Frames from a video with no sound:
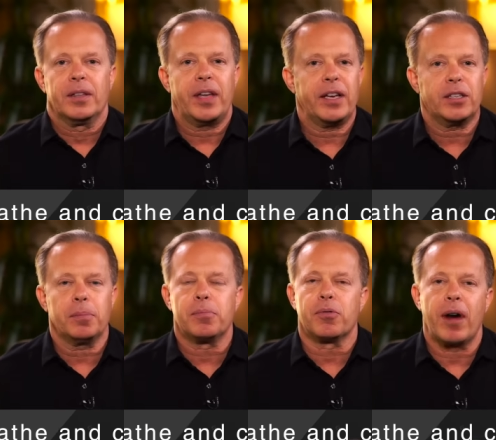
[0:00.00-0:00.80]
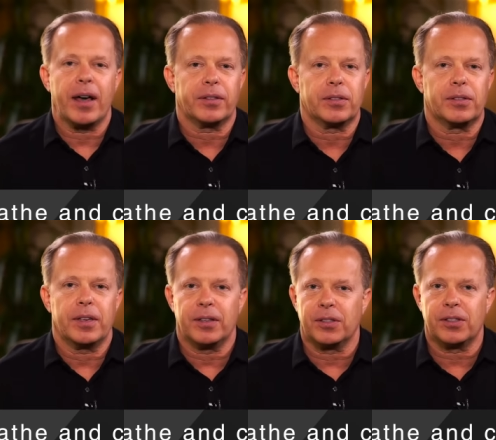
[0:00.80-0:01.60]
Take some breaths
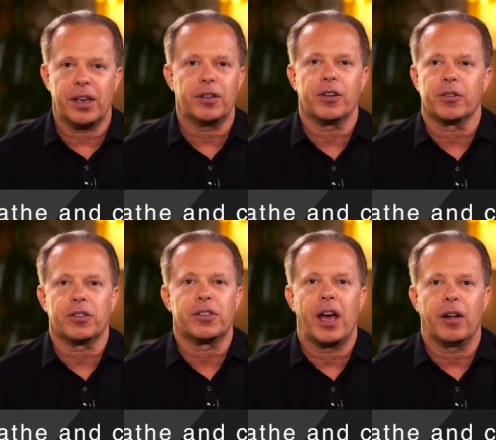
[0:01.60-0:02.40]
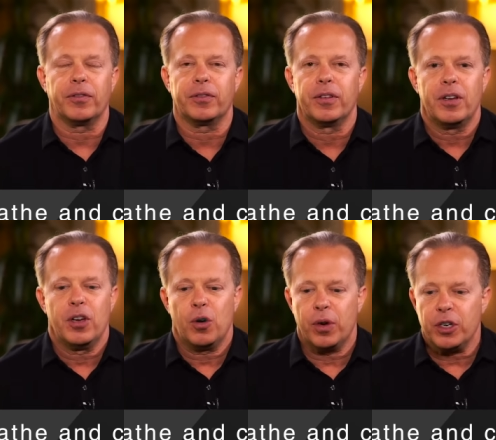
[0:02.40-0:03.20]
and center yourself.
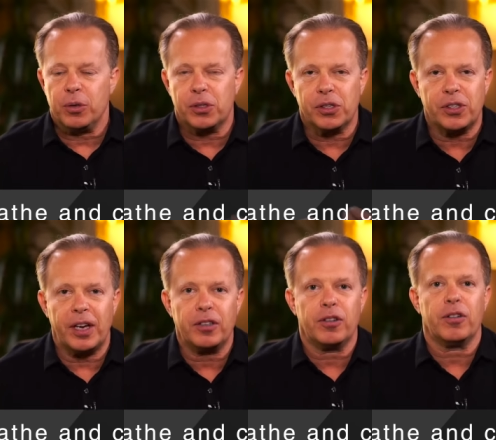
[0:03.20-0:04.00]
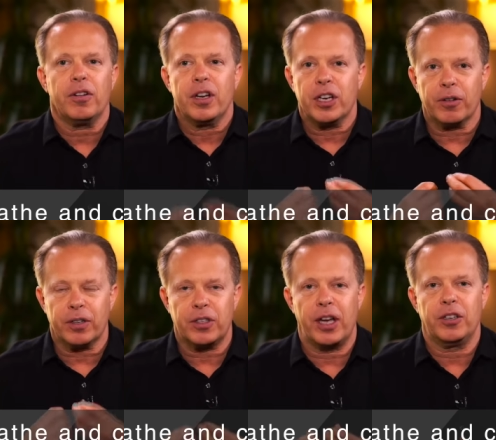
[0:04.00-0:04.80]
When you center your
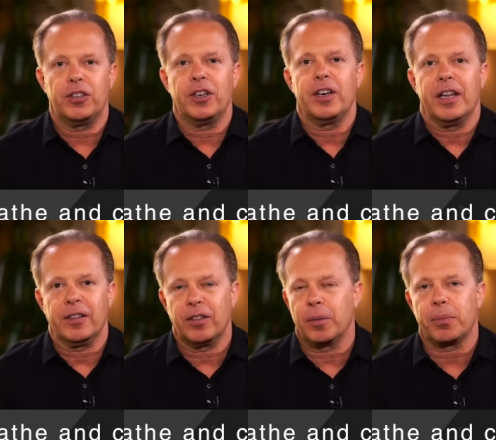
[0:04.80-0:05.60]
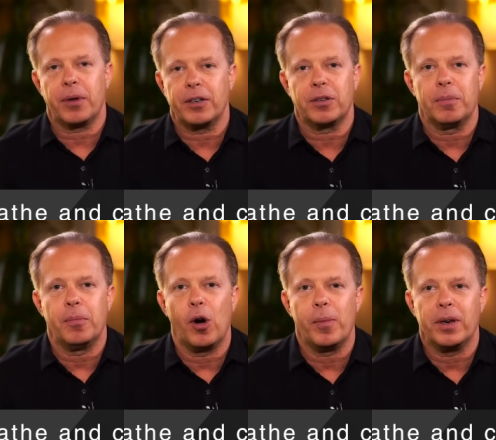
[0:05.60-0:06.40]
attention into the present
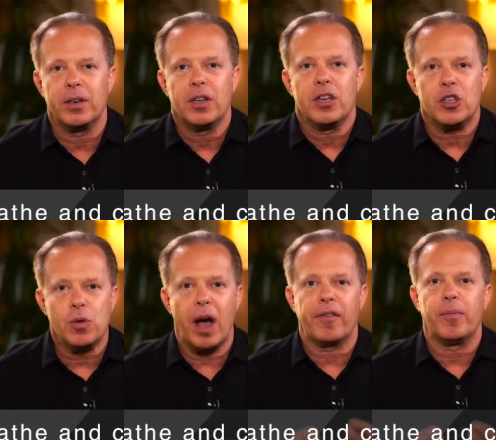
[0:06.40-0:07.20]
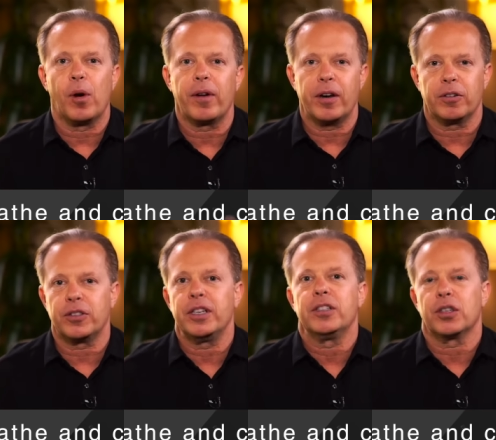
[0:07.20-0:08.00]
moment, you have more
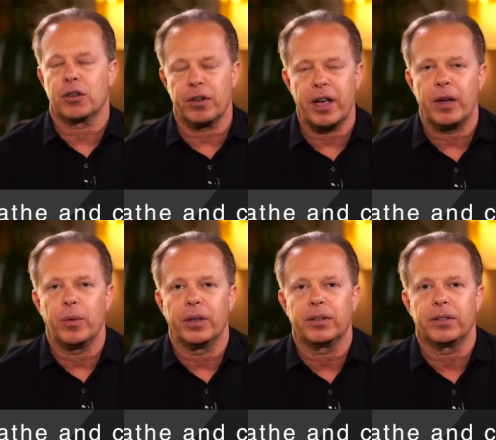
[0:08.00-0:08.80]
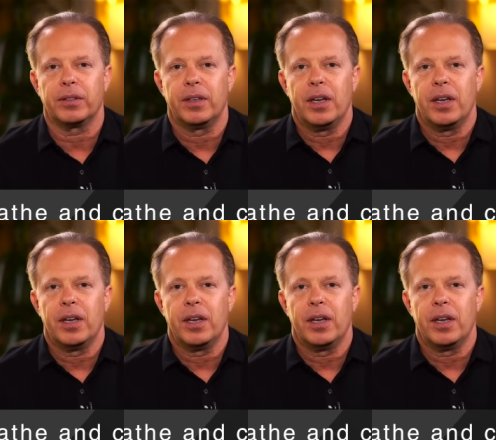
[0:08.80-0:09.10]
energy to create with.